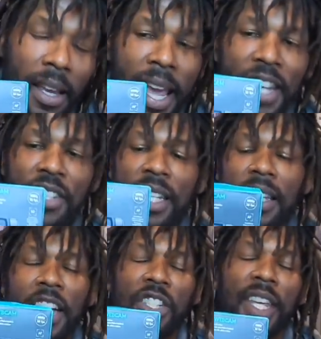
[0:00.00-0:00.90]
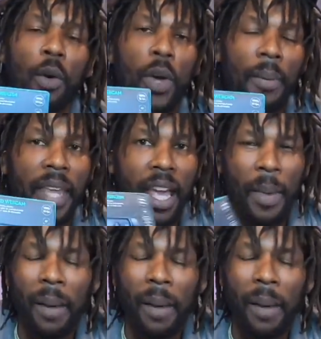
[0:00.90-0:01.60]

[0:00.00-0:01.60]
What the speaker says: HD Logitech webcam.